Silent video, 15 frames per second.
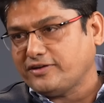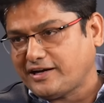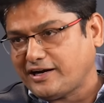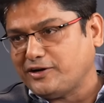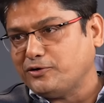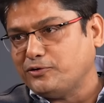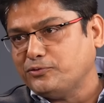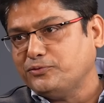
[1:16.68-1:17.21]

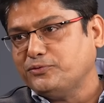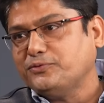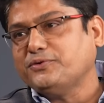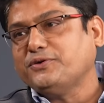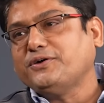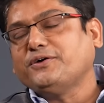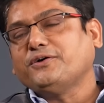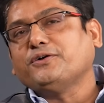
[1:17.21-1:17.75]
can do
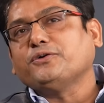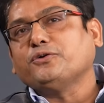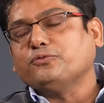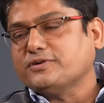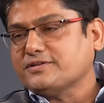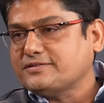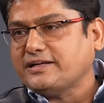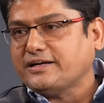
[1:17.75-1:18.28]

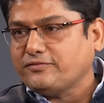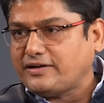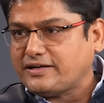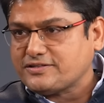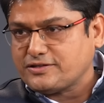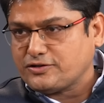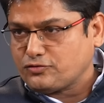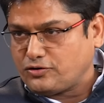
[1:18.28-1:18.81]
towards the
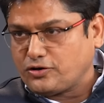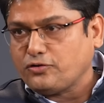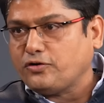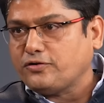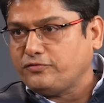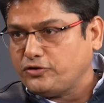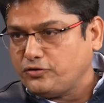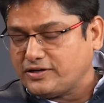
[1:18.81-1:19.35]
investors or your
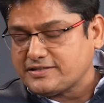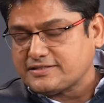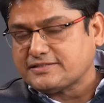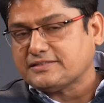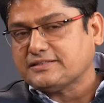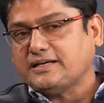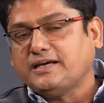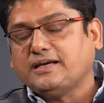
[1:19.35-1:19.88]

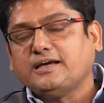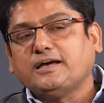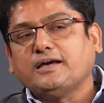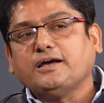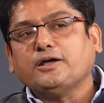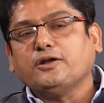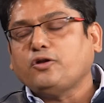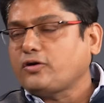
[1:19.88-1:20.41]
viewers.
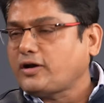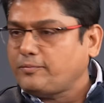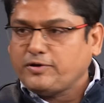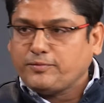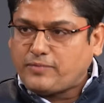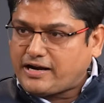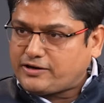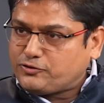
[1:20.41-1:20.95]
Now
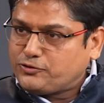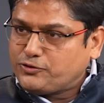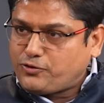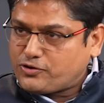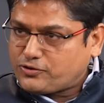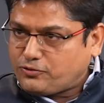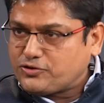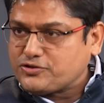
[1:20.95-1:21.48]
coming back to
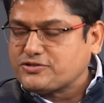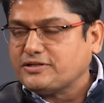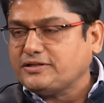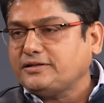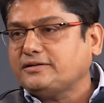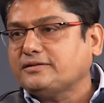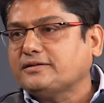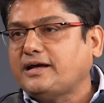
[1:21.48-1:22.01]
your
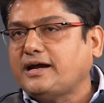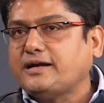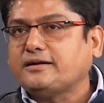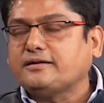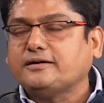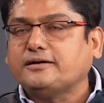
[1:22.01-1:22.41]
question, that